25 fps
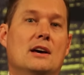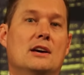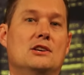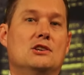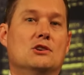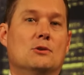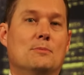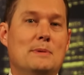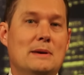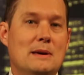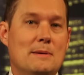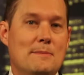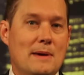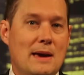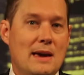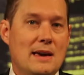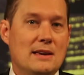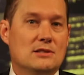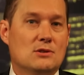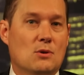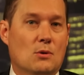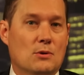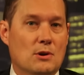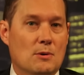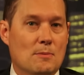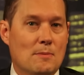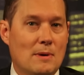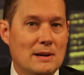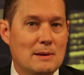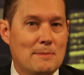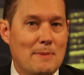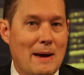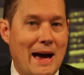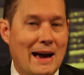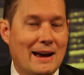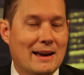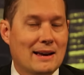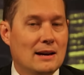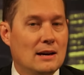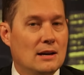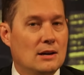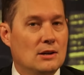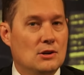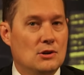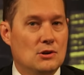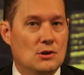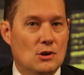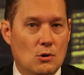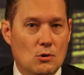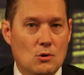You'll be amazed, or your money back.
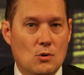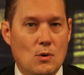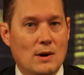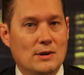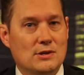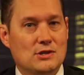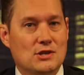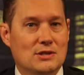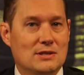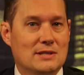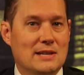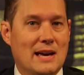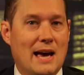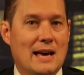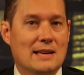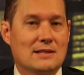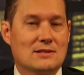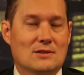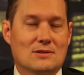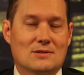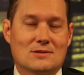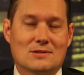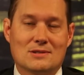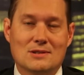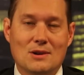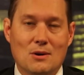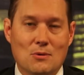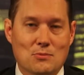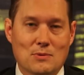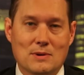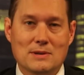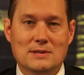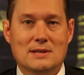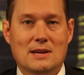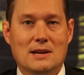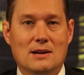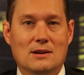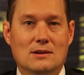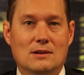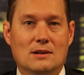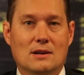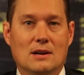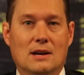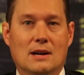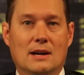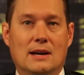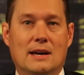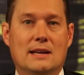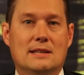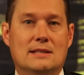No questions asked, so there's no risk here.
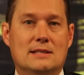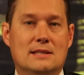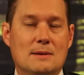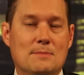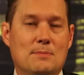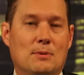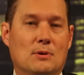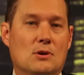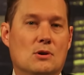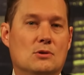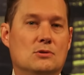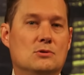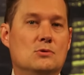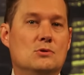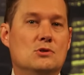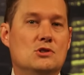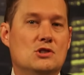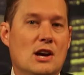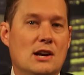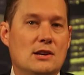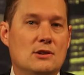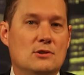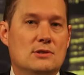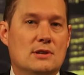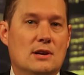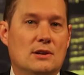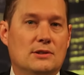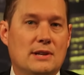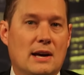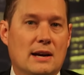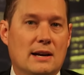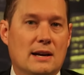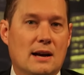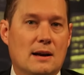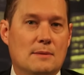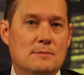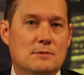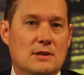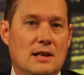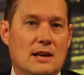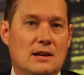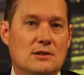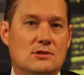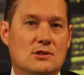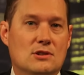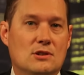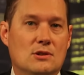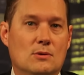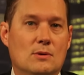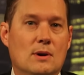It's simple. Go to
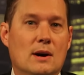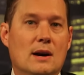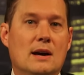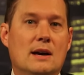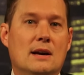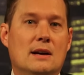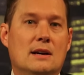GENUCEL.com/stew.